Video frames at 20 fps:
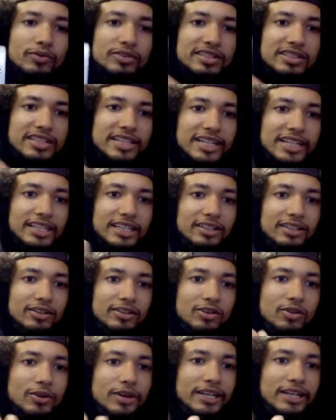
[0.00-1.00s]
Stick a little
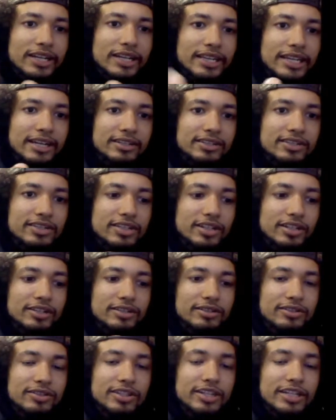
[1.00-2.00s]
coin in there,
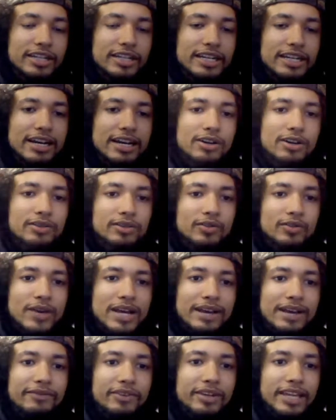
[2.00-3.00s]
turn it out, and you
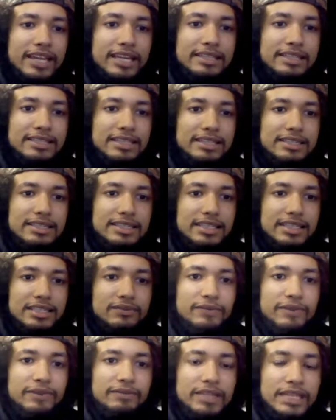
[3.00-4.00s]
have your
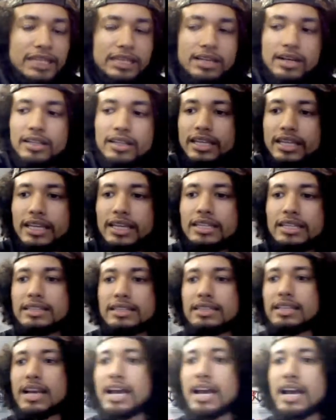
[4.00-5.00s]
18650 on the
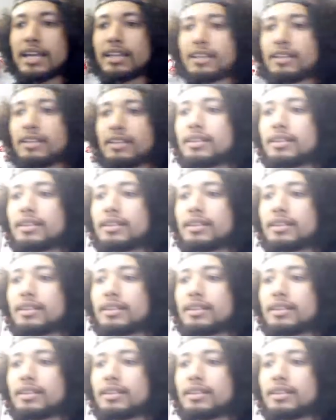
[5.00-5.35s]
inside.